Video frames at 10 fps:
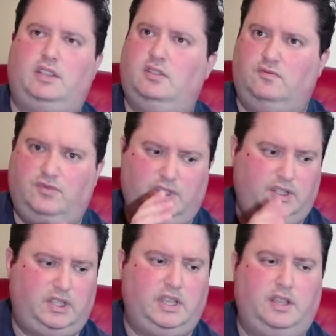It can
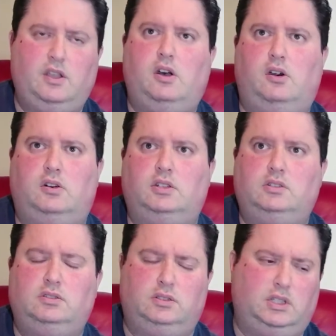really kick hard
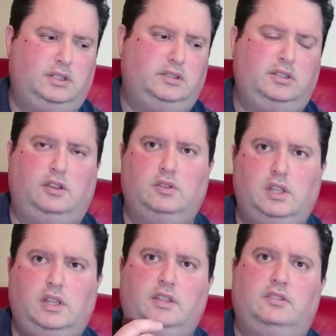and
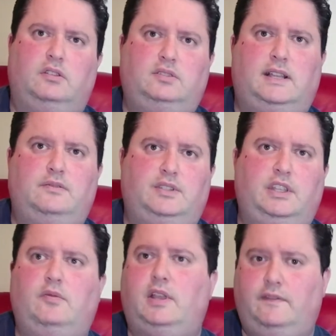go down
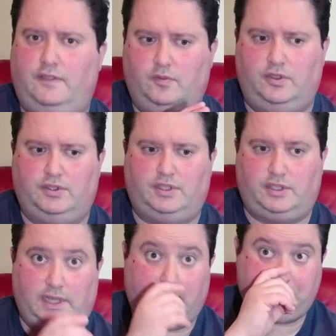deep if the music's
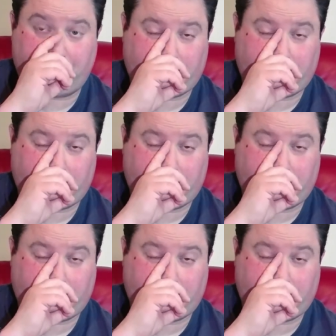there.